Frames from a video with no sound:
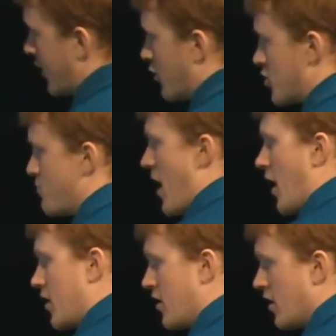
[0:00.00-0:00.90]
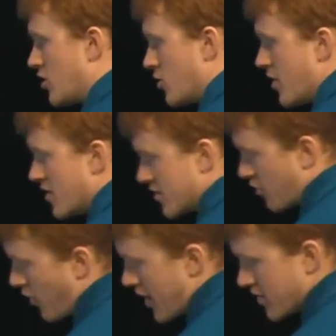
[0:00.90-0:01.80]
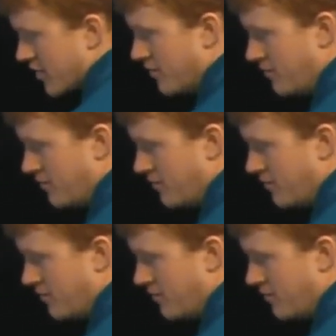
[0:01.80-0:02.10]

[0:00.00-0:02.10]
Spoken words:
goes back into his crate,